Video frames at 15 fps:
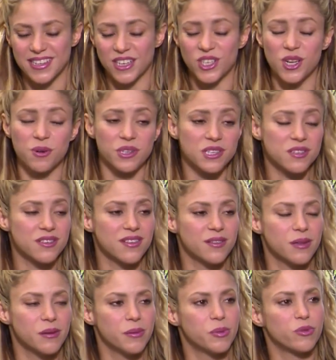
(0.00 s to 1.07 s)
Actually, it was a
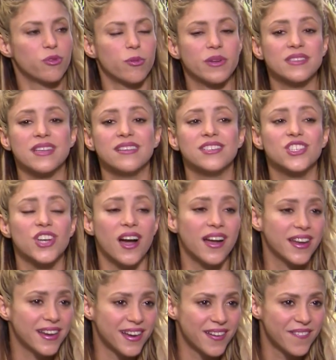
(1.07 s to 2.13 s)
performance in
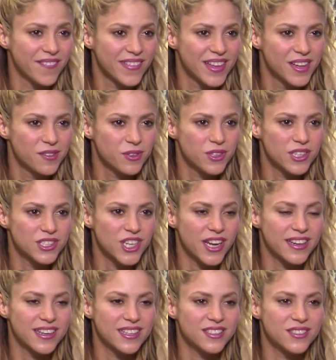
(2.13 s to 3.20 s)
China for the
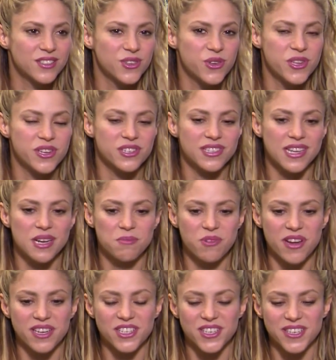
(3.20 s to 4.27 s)
Chinese New Year
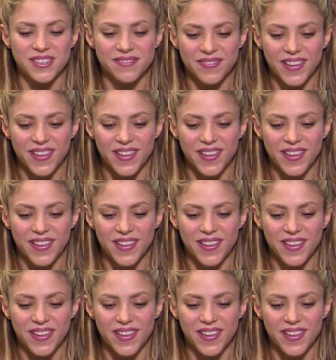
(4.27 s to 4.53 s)
celebration.